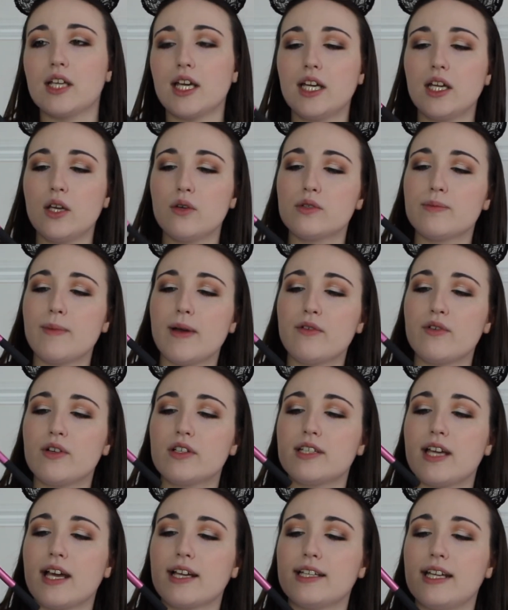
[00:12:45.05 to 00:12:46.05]
I'm going to use my
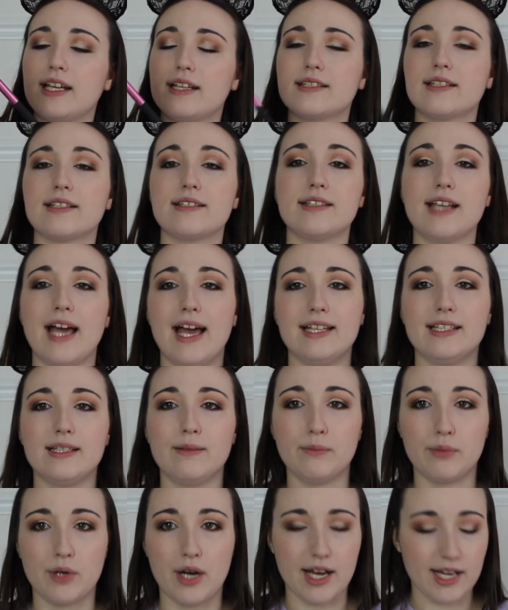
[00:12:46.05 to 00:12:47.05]
Real Techniques
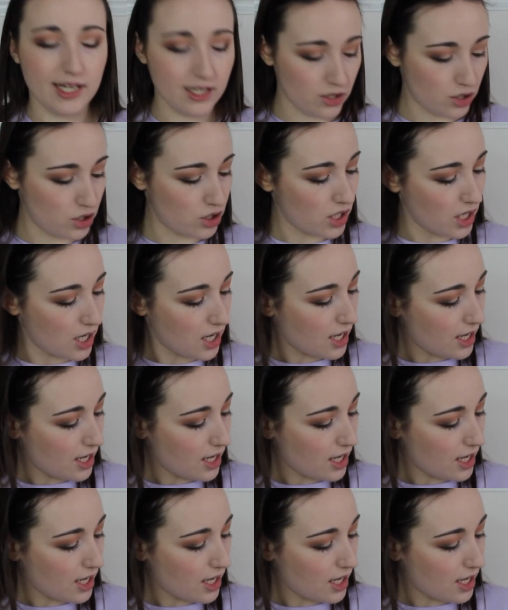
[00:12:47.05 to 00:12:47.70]
setting brush.